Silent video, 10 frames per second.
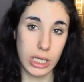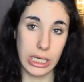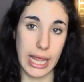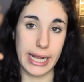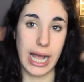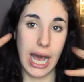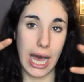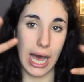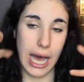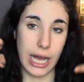like, ha ha
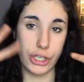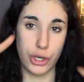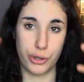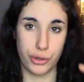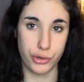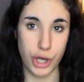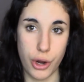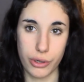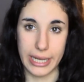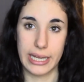ha, joke, joke,
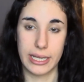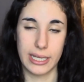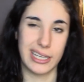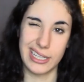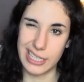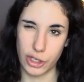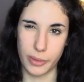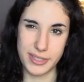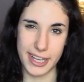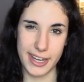joke, like, you know what I'm
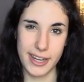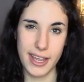saying?